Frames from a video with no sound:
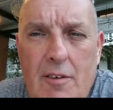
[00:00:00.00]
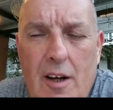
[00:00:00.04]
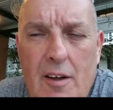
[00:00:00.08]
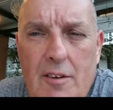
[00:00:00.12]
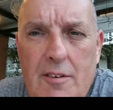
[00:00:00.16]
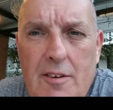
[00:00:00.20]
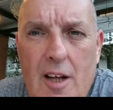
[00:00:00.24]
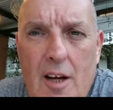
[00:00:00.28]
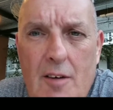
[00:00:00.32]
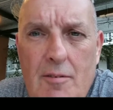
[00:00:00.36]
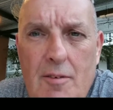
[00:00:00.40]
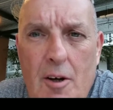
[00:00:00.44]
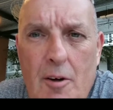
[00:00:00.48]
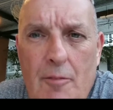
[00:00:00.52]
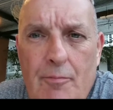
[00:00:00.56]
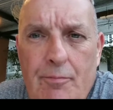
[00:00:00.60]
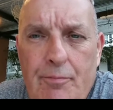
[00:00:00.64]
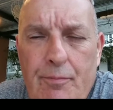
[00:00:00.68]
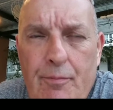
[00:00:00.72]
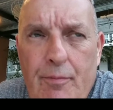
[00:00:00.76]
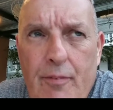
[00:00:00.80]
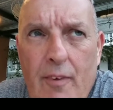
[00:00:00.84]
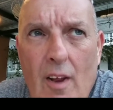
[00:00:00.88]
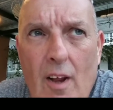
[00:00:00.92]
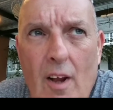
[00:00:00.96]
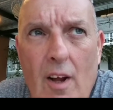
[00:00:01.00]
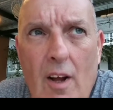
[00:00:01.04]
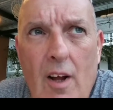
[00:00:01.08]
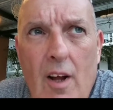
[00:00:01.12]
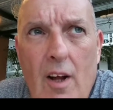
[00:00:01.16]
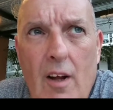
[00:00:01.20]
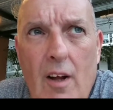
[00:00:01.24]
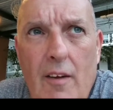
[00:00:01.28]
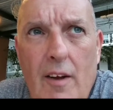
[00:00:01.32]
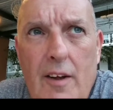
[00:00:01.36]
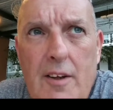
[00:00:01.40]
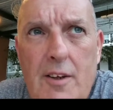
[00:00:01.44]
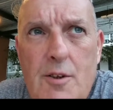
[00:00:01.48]
Davao.
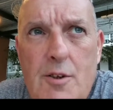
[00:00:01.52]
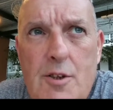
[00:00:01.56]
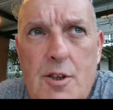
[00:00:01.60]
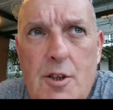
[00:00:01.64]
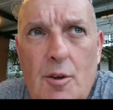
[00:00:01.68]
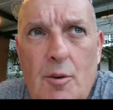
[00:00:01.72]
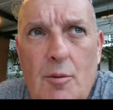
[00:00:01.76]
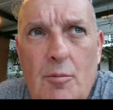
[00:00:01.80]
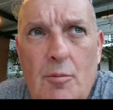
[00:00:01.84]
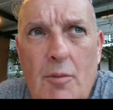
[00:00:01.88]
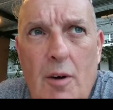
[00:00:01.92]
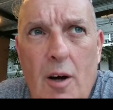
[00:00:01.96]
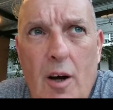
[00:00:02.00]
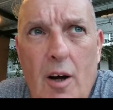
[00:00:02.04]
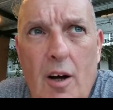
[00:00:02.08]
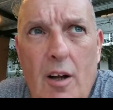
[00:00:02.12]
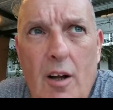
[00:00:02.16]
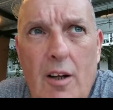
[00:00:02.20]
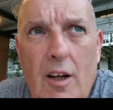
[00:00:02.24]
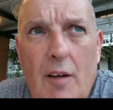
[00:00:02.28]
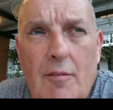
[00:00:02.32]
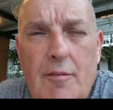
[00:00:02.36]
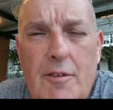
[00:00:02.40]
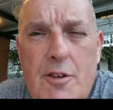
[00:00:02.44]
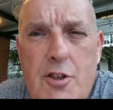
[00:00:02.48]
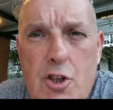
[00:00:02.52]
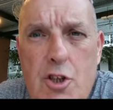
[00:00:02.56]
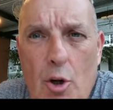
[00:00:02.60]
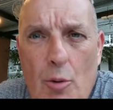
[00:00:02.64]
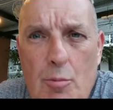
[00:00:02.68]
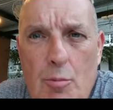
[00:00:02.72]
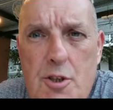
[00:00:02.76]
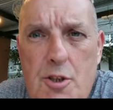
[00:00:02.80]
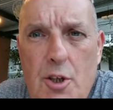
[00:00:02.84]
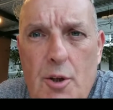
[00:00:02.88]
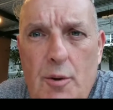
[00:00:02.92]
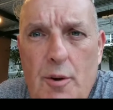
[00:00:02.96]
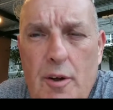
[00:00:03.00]
They do some lovely chop
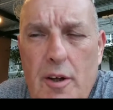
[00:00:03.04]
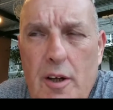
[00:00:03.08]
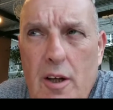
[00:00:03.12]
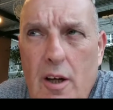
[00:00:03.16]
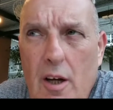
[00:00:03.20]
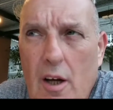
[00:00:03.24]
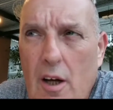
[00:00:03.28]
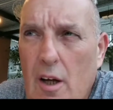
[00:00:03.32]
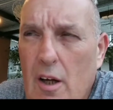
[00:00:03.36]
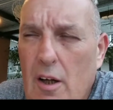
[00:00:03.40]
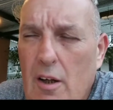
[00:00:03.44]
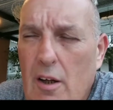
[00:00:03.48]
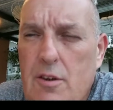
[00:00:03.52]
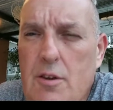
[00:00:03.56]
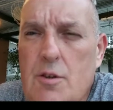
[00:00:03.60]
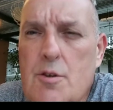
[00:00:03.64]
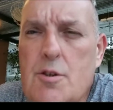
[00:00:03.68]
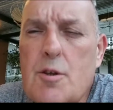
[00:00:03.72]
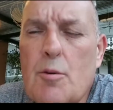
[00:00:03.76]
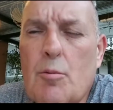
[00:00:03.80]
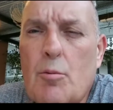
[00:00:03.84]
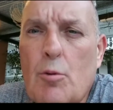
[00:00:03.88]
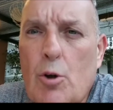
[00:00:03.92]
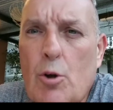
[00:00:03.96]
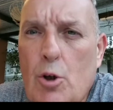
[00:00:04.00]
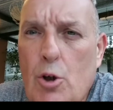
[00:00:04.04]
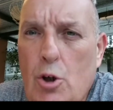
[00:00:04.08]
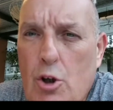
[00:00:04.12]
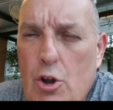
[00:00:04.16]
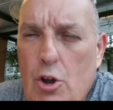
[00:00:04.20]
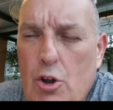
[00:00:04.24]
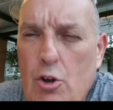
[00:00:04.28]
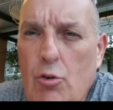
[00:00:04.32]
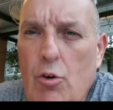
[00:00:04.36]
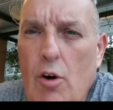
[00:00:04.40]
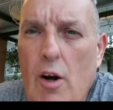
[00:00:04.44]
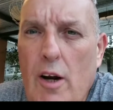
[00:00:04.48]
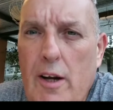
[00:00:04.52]
suey, do some
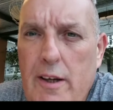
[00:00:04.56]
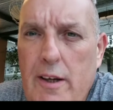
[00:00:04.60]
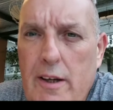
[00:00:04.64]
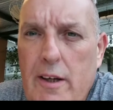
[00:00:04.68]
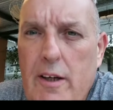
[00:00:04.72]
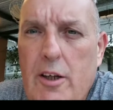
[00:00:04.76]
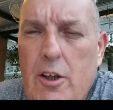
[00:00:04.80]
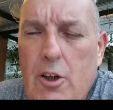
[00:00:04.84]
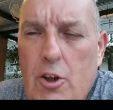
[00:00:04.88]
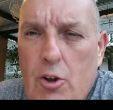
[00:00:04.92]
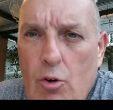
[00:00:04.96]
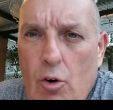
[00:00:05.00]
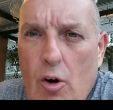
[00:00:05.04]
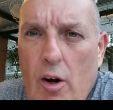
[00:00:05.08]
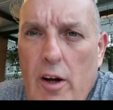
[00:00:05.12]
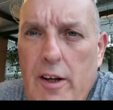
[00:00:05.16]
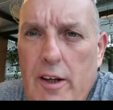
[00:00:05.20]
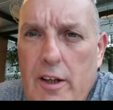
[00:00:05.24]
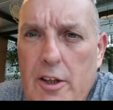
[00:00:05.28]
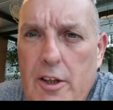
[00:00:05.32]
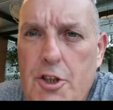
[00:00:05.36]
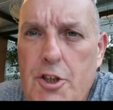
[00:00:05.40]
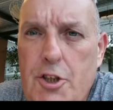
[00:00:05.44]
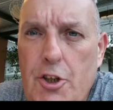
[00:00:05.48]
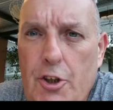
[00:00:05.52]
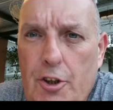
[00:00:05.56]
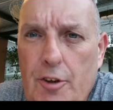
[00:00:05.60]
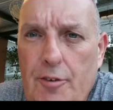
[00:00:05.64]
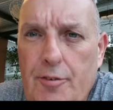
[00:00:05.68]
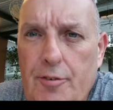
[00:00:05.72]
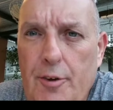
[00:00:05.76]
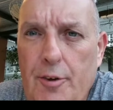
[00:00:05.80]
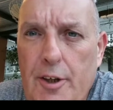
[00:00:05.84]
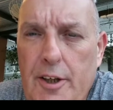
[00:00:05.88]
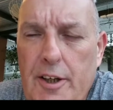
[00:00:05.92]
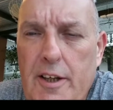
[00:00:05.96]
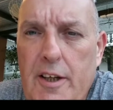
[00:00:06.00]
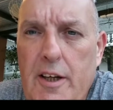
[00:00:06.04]
great
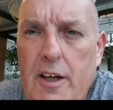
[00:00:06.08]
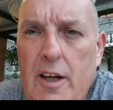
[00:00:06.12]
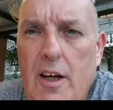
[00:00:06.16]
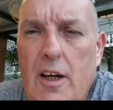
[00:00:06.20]
sugar-free